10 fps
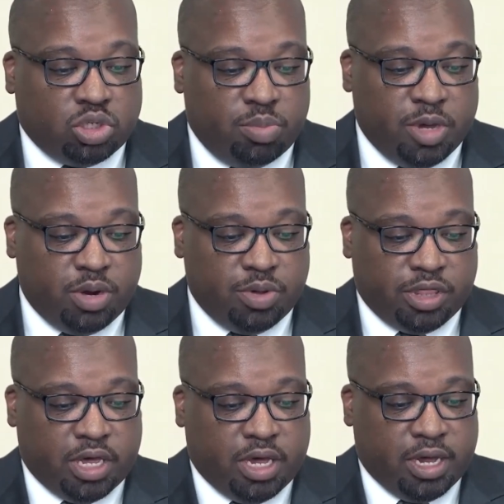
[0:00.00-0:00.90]
we begin with
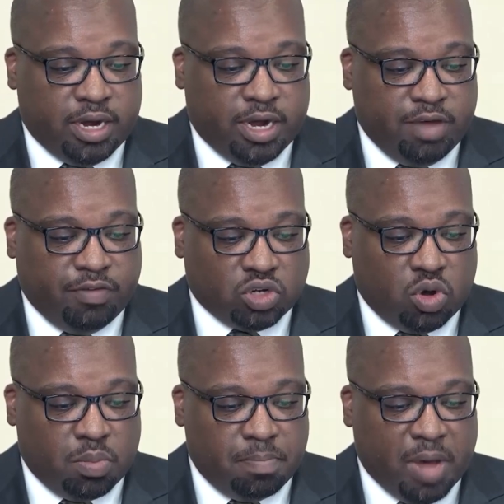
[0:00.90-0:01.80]
Davis
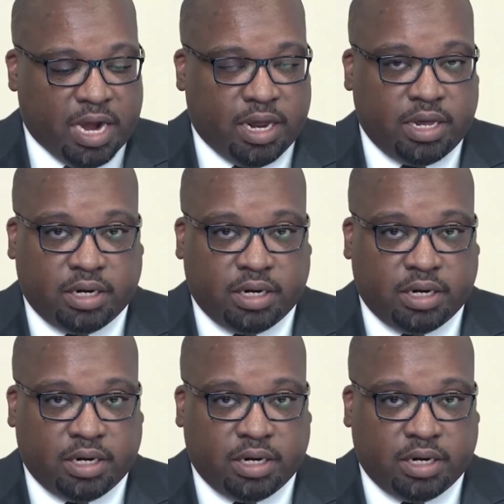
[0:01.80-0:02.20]
Ombane.